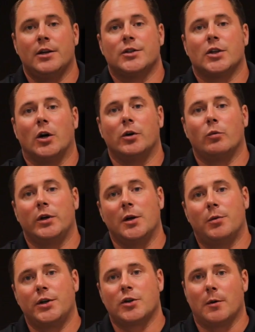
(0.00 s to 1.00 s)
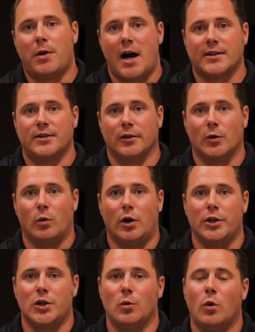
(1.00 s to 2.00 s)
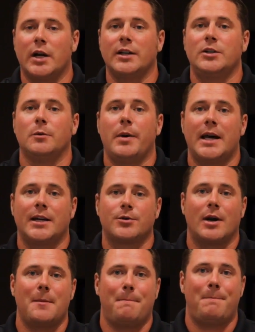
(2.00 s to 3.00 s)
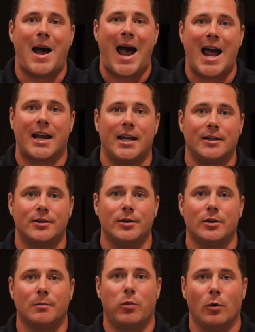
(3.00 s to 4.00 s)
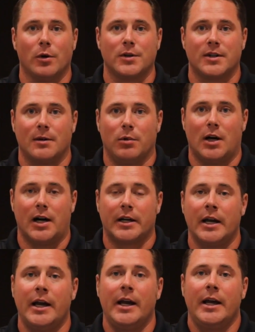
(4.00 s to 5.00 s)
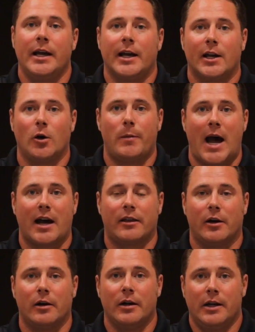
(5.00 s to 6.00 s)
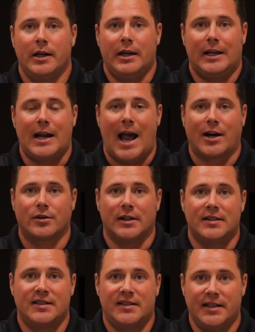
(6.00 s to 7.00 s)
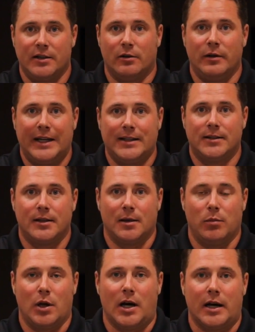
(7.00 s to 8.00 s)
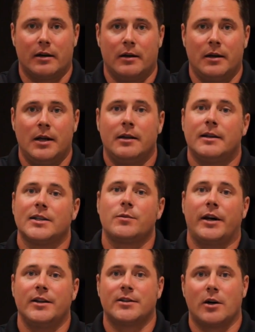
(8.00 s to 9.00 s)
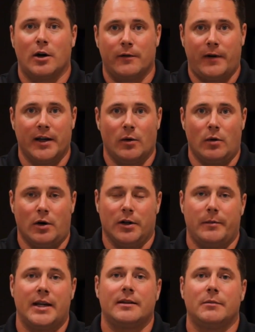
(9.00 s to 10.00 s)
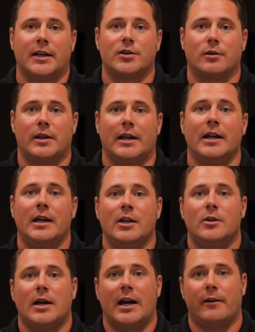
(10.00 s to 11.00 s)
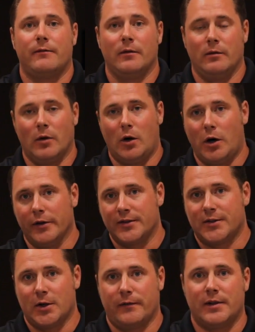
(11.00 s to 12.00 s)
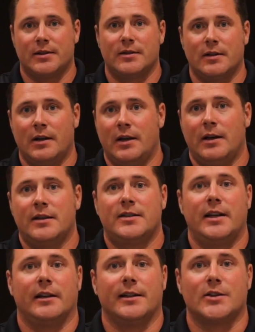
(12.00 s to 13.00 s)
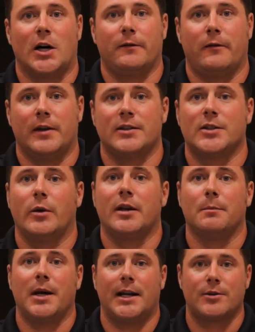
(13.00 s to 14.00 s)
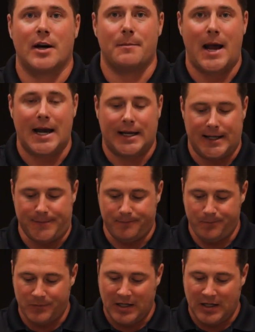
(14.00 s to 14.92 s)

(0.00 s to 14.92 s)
So when you put your epoxy on the wall, you want it to penetrate back into the pores of the block and go back there and actually seal into the block. That's why you scarify the wall, to make sure that you have all the surface sealants off of it so it can penetrate back in.